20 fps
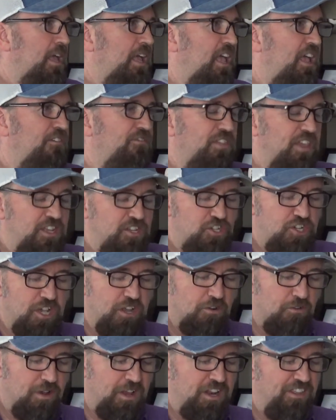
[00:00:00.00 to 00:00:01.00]
If they
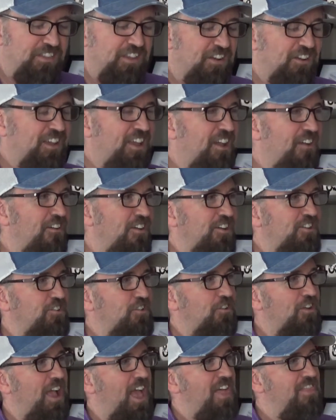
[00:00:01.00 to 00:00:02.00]
generated their
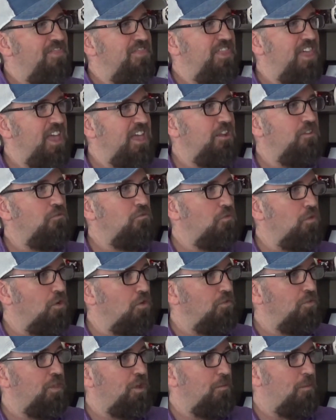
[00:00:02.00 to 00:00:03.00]
character and then
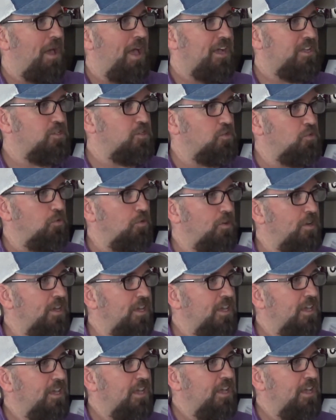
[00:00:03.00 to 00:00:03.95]
wrote their backstory,